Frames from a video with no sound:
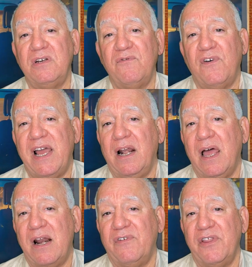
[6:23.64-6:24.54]
can find a
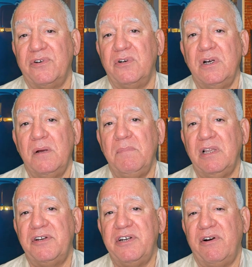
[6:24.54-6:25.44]
lot of other
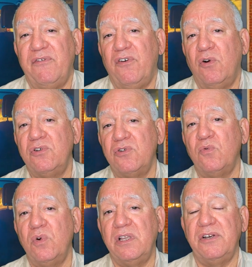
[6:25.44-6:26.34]
military folks who are
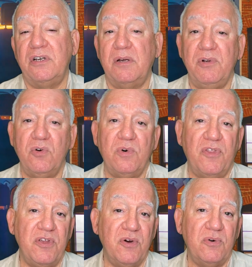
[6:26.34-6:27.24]
willing to commute
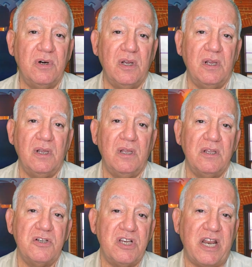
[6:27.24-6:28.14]
with you,
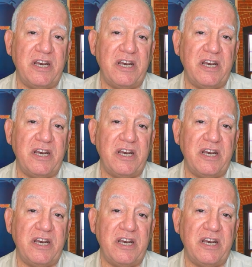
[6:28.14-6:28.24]
and